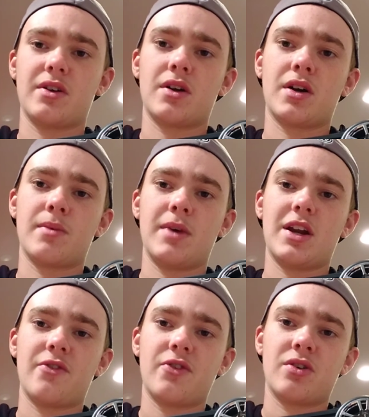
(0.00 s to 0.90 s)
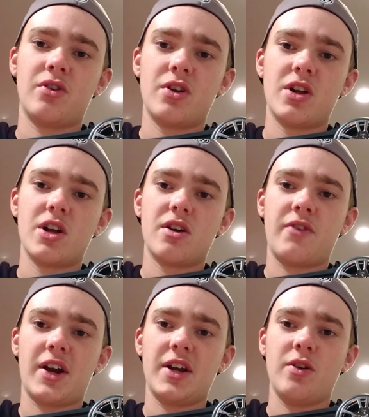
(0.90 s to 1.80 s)
made. I feel
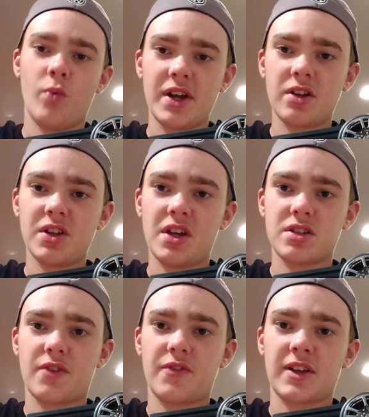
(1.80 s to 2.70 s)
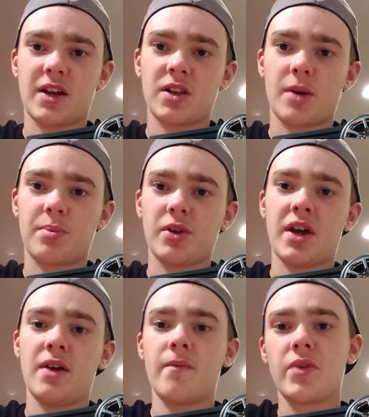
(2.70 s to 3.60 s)
very wiggly and stuff like that. A lot of
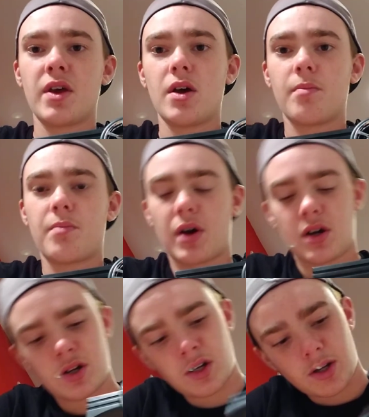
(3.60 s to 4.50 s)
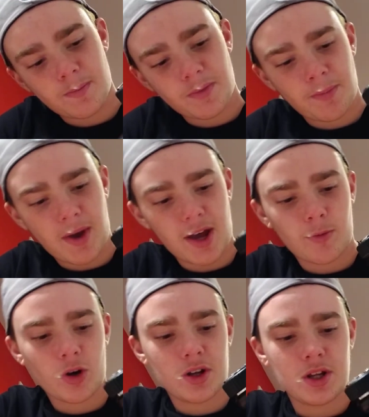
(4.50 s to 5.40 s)
play. But the
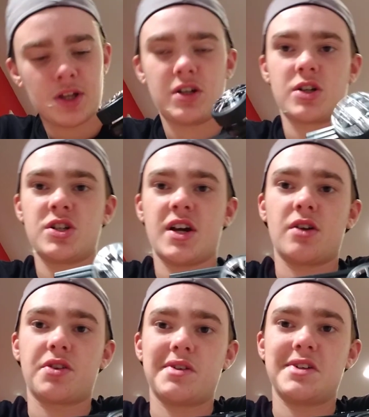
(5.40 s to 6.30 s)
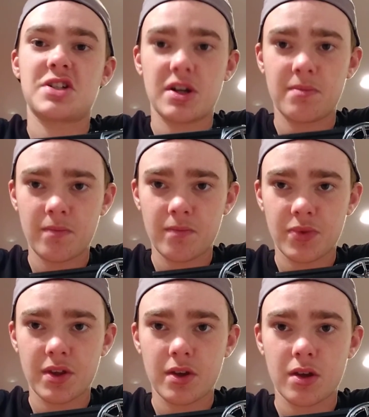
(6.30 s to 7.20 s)
bottom one is your channel 3 trim,
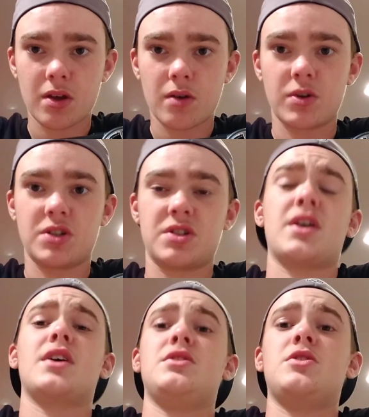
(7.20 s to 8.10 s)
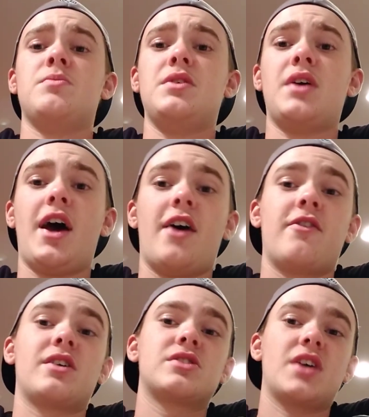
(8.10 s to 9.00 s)
which is nice to have
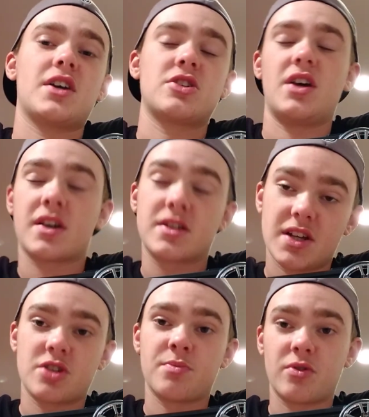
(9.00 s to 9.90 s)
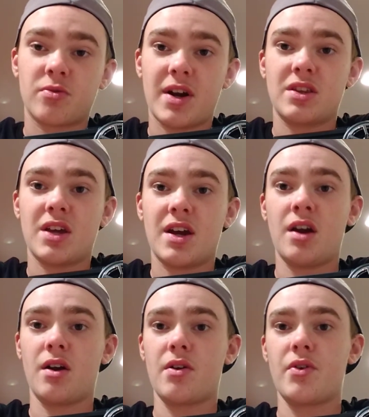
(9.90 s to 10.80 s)
accessible right
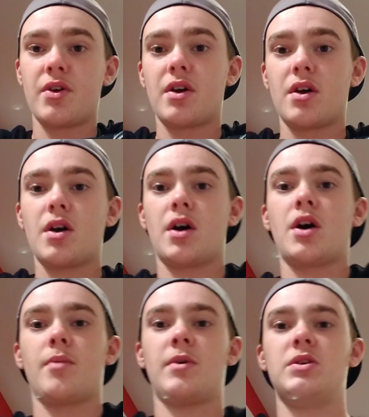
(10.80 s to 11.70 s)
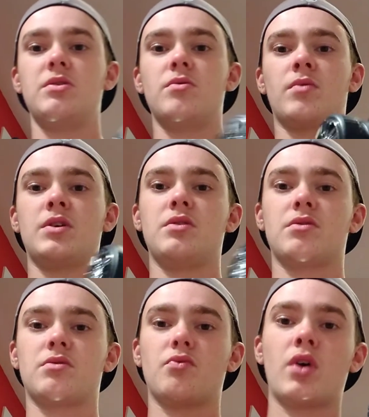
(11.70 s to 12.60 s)
there. And when
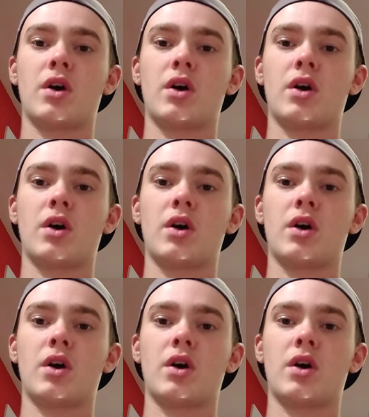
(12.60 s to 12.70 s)
you